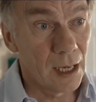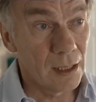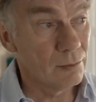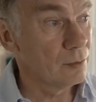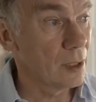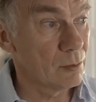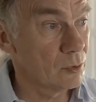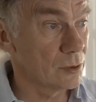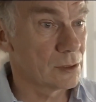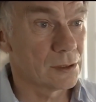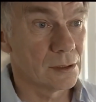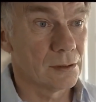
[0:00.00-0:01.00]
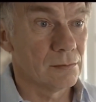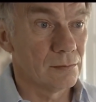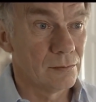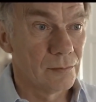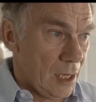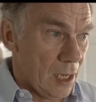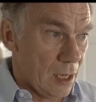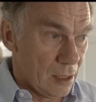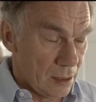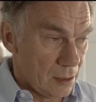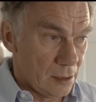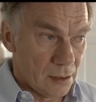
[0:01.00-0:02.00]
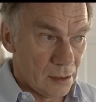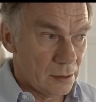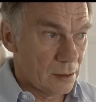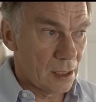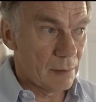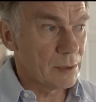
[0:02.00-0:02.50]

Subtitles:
I worked, I